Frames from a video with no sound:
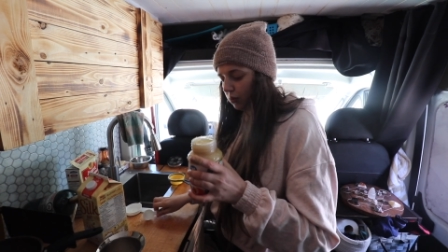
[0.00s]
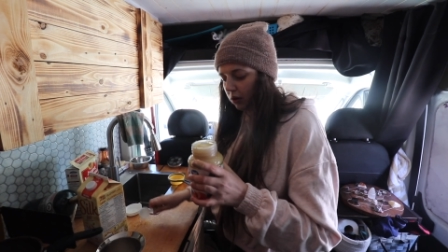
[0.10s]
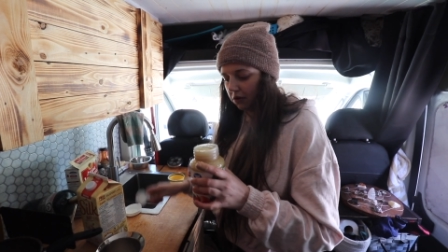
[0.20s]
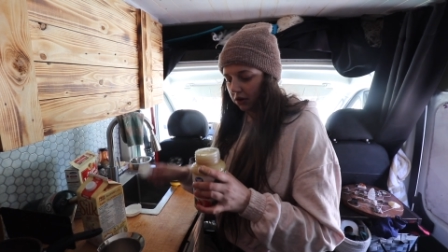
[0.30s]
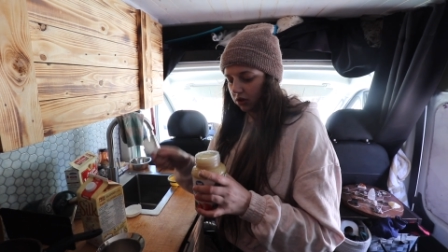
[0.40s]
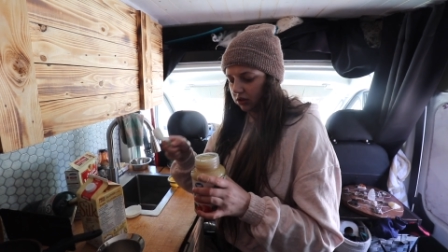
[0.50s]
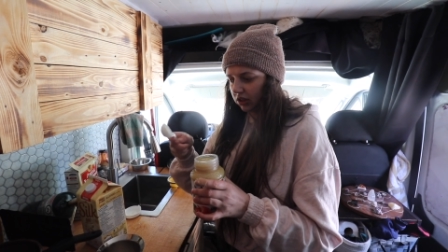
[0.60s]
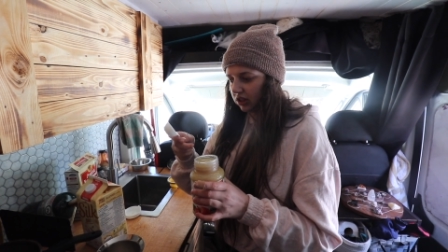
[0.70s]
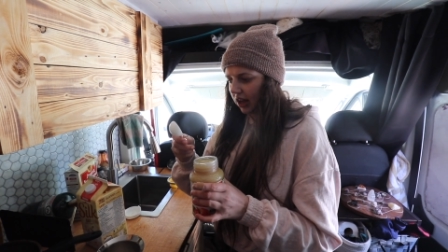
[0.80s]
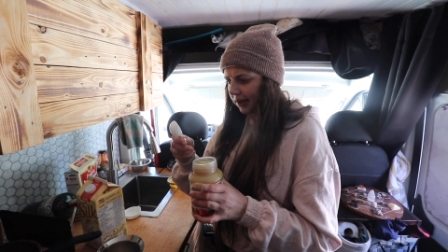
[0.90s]
one we're
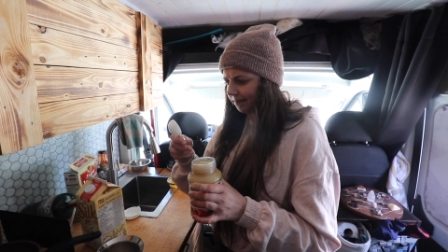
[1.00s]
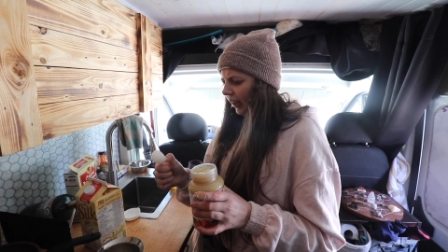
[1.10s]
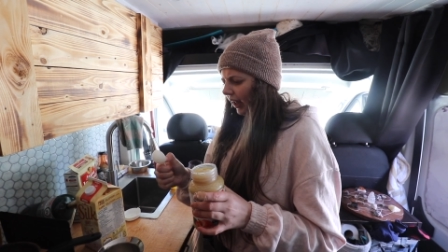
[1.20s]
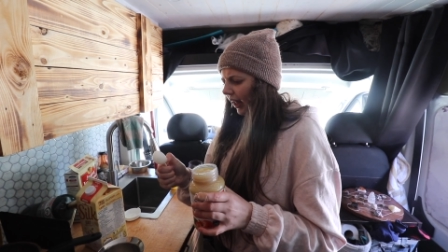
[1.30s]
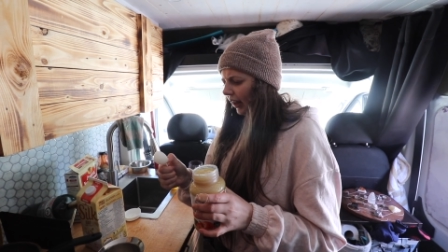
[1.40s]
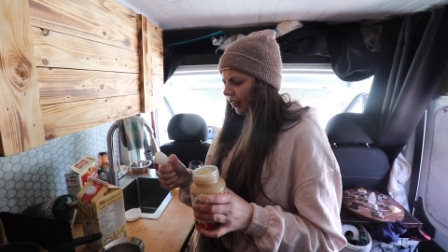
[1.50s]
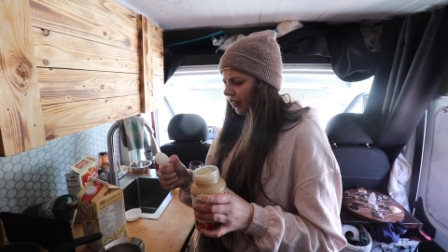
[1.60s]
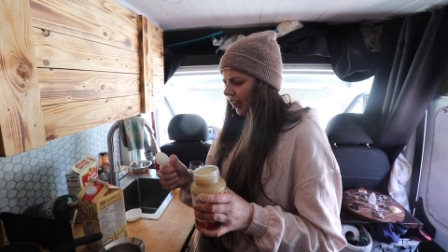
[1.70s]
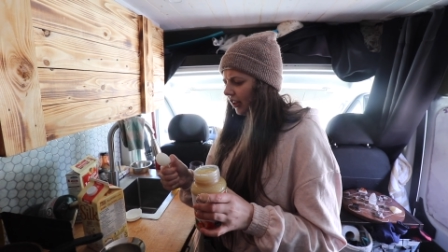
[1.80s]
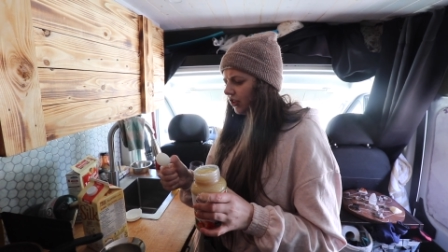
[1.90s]
using today. And I
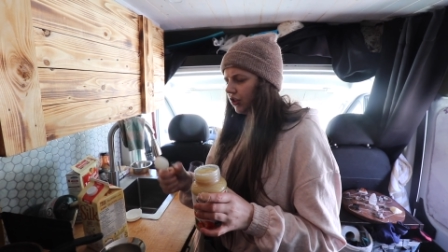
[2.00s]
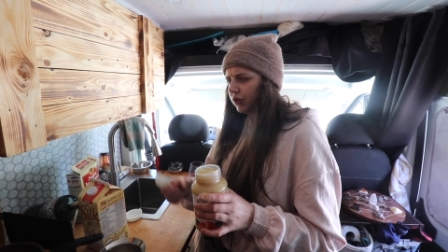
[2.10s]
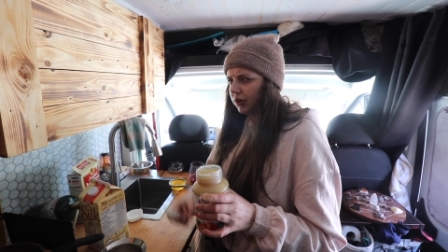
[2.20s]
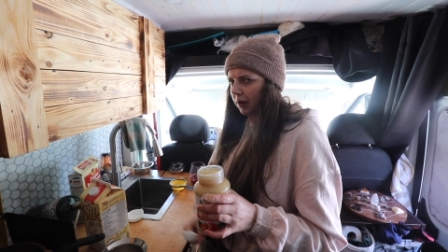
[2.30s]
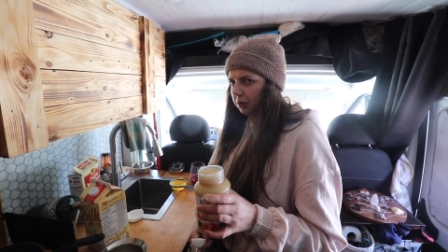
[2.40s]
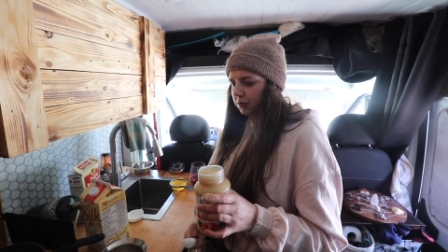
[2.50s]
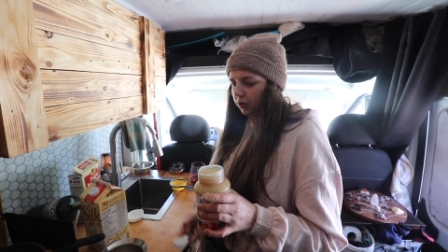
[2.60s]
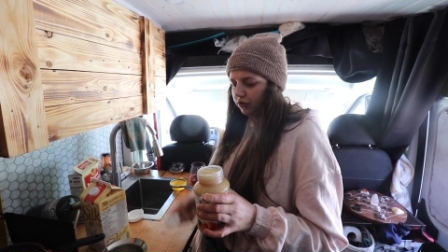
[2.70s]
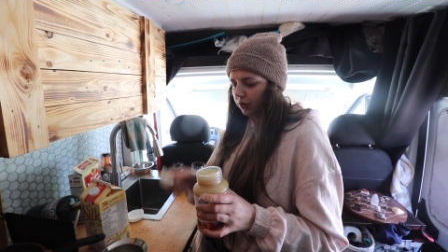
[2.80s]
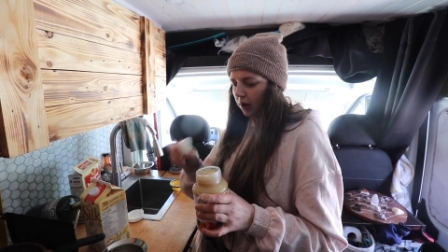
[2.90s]
think it's two
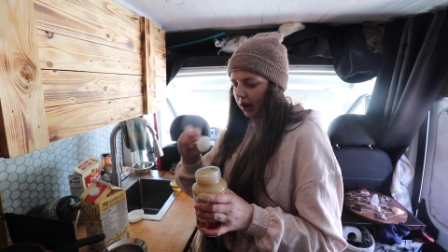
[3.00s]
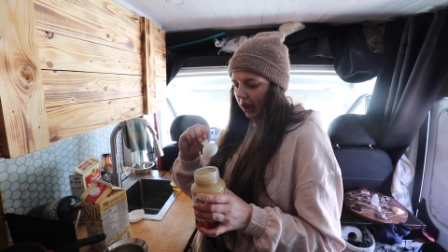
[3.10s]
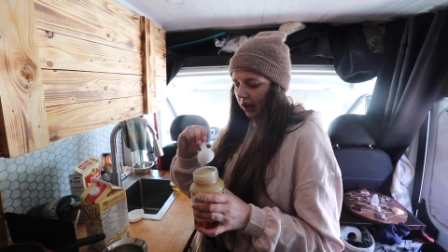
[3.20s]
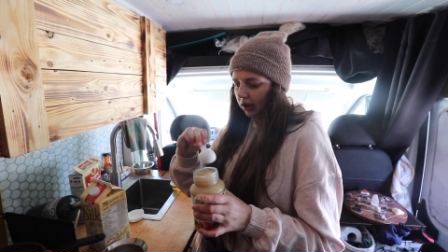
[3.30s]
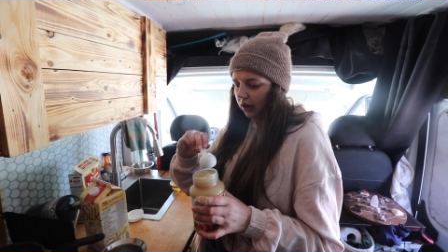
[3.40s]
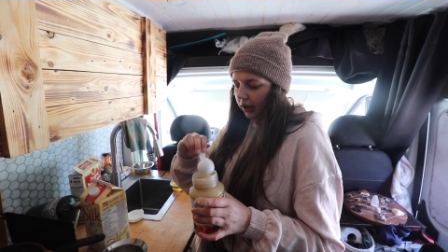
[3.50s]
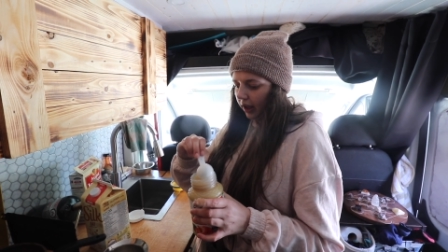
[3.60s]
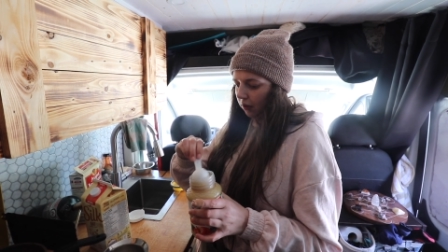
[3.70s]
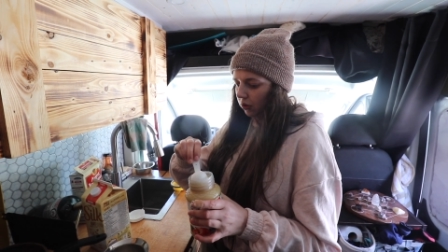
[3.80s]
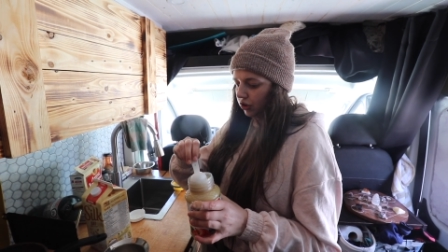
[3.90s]
tablespoons for one egg,
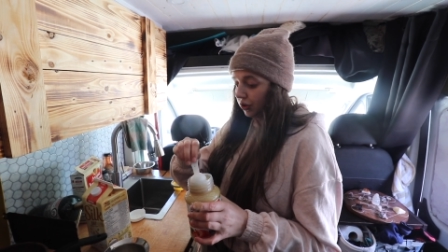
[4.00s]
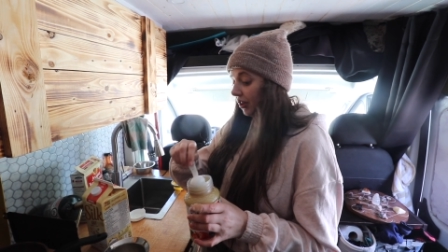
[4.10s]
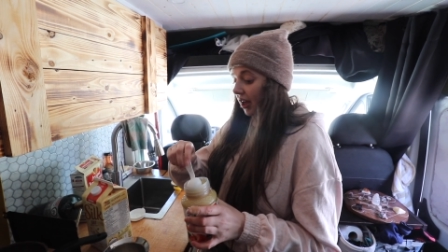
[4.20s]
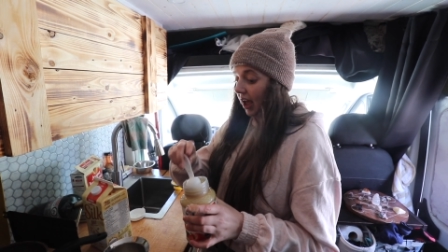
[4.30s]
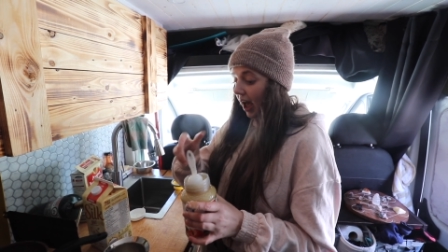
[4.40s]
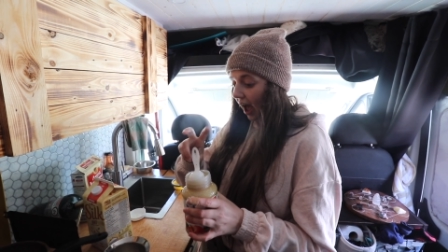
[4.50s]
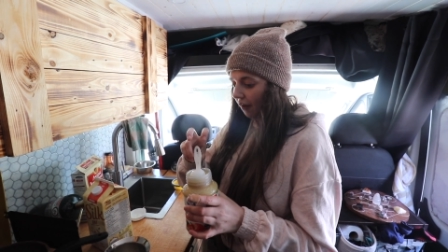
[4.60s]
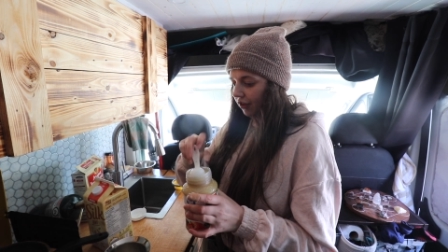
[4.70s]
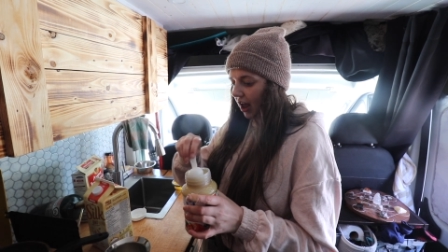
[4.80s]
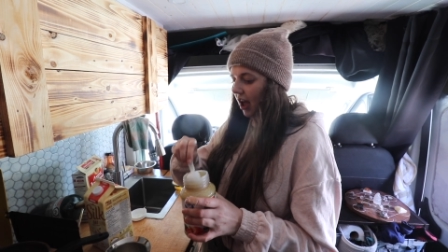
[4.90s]
and we're just doing like
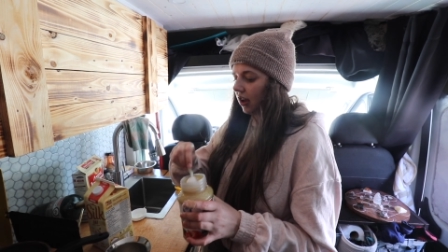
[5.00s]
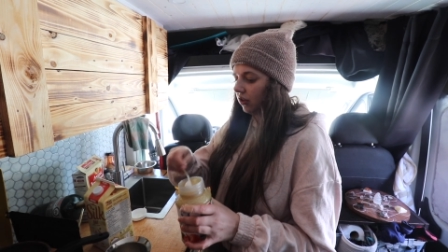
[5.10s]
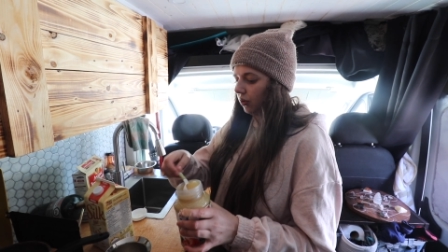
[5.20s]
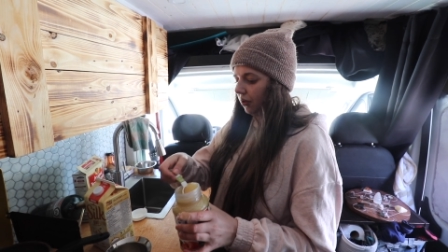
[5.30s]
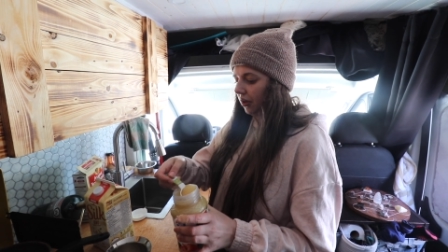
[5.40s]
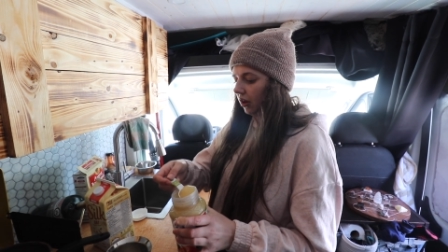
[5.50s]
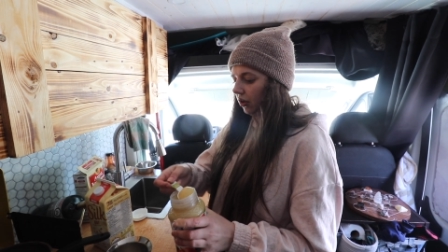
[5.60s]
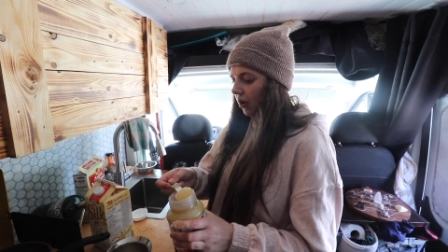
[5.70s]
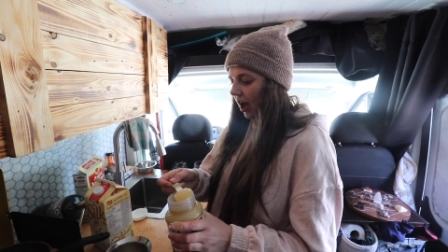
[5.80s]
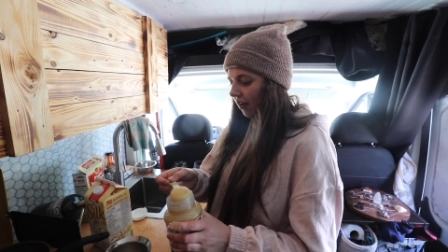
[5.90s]
half an egg because we're only
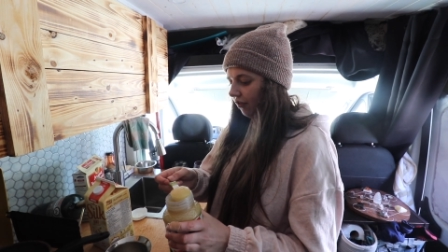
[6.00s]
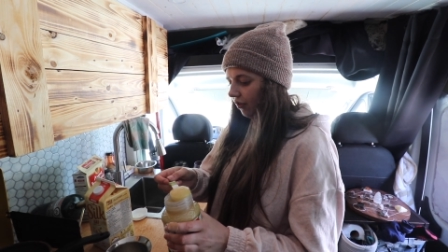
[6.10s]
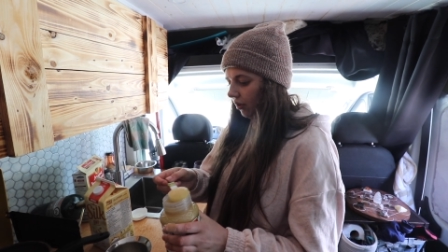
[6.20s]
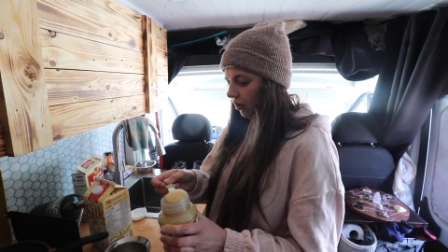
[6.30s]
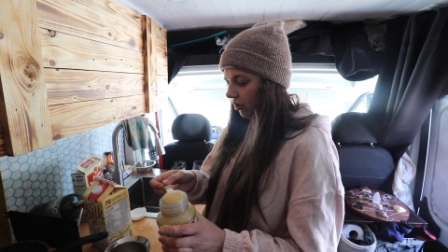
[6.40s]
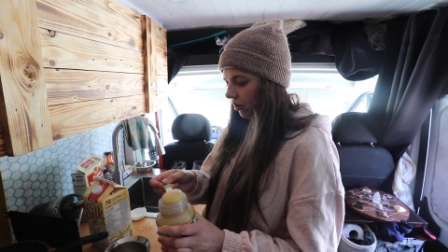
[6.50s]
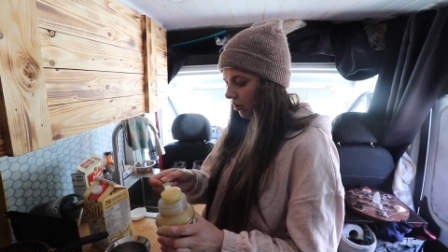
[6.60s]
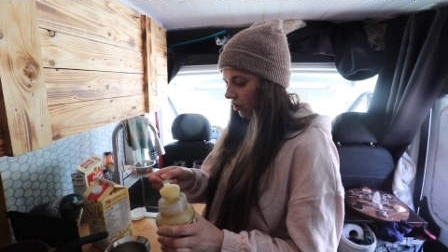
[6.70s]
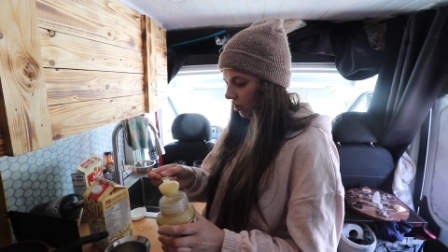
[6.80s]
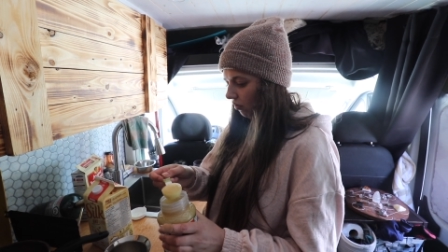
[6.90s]
gonna do half
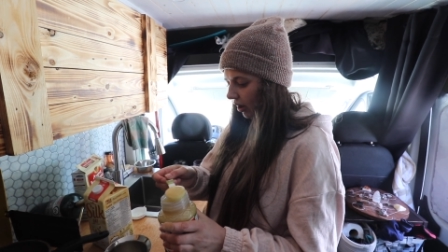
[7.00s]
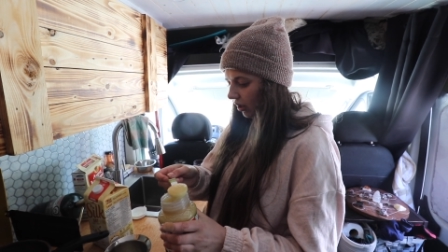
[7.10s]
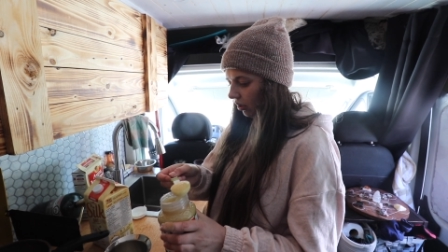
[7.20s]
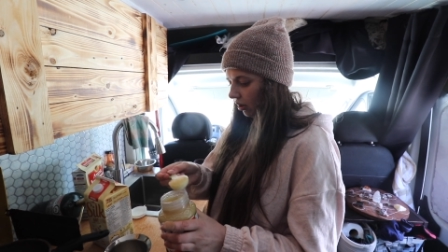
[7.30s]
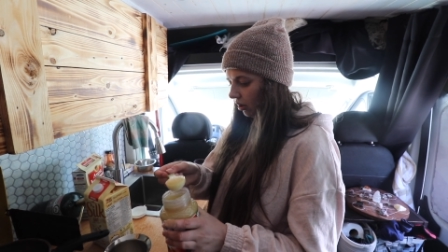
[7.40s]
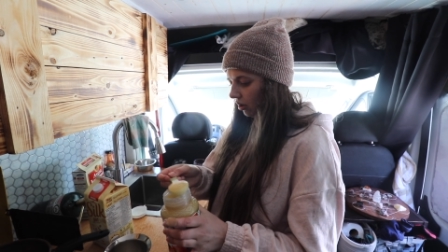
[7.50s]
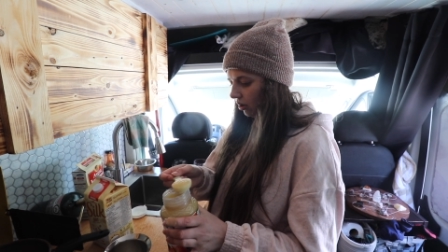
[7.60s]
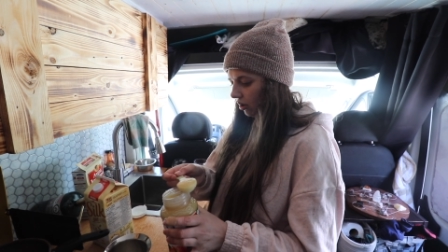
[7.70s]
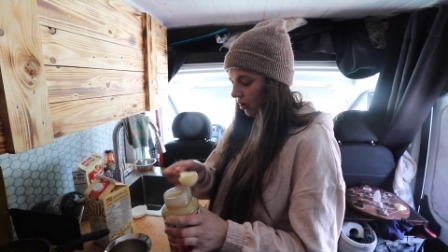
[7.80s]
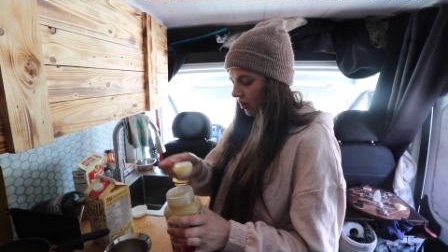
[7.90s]
the regular
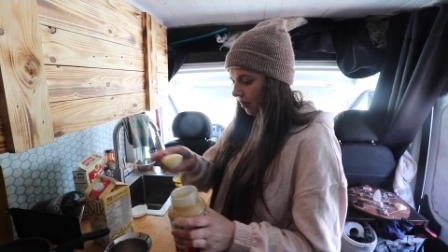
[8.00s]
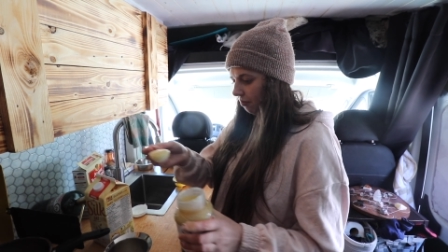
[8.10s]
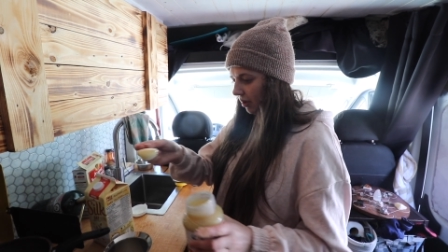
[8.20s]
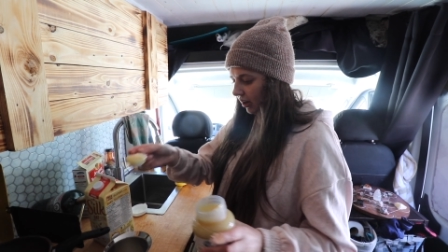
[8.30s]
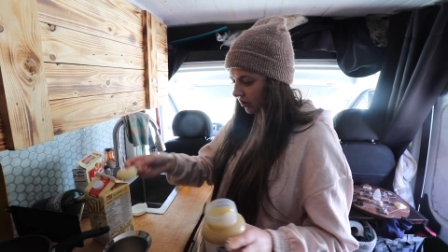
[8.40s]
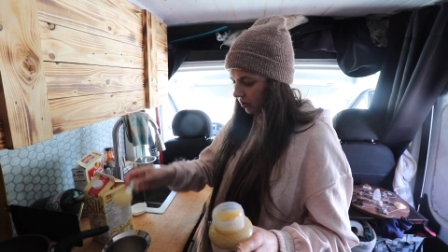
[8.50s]
mix.